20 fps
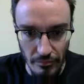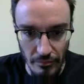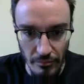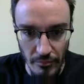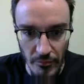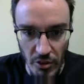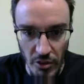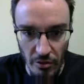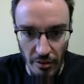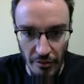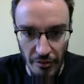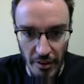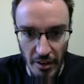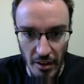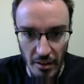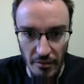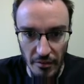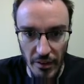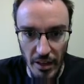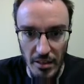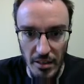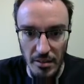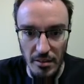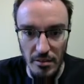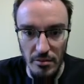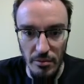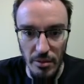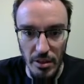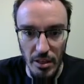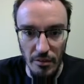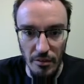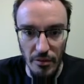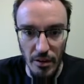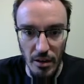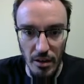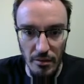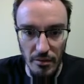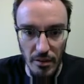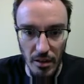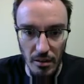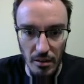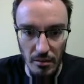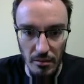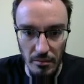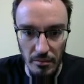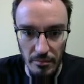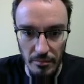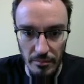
So if he advances with d5, I'll